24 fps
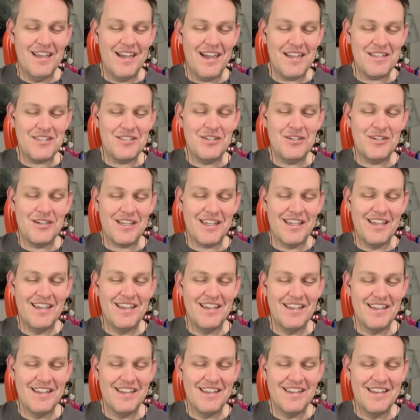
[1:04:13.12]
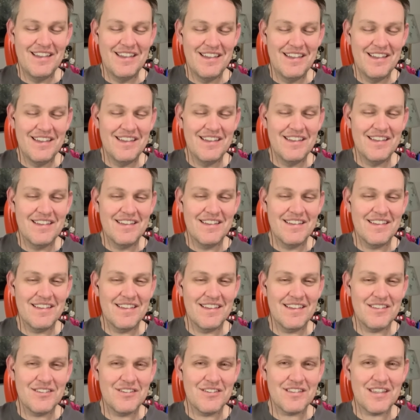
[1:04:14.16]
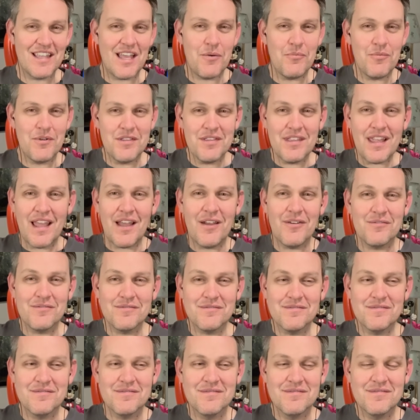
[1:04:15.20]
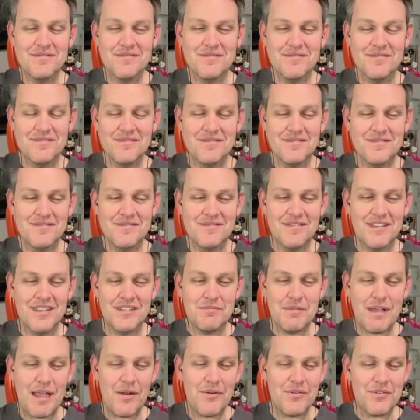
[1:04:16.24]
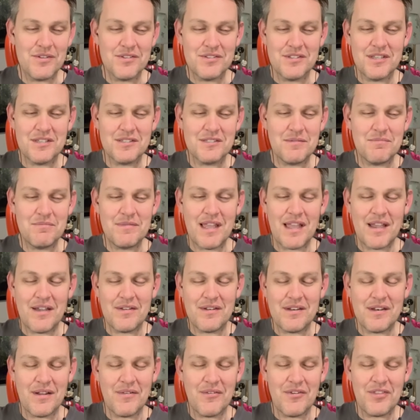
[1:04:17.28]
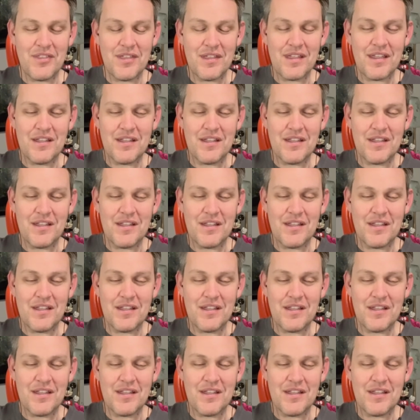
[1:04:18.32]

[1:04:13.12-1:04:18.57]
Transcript: I took I took that one down I powered the system down and everything.